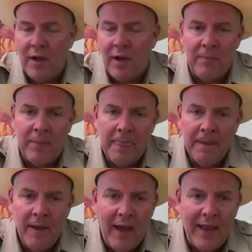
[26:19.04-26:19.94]
uh,
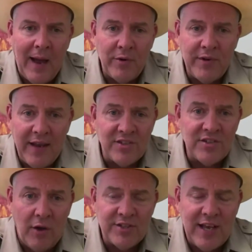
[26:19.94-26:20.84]
hey, I would take as
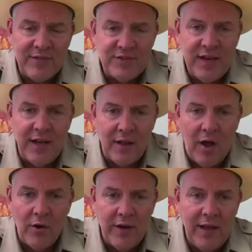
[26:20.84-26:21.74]
long as I've seen it
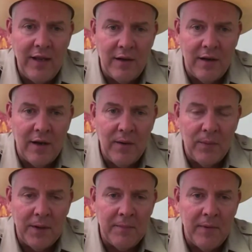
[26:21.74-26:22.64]
logged in, you know,
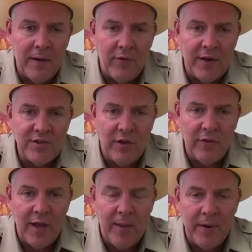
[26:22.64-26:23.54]
when everything's on
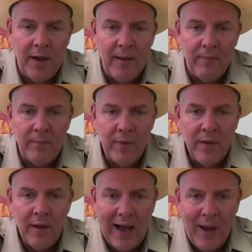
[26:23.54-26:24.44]
the up and up.
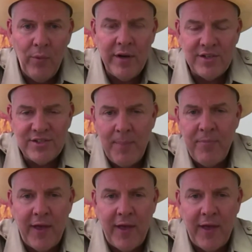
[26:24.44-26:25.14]
I would accept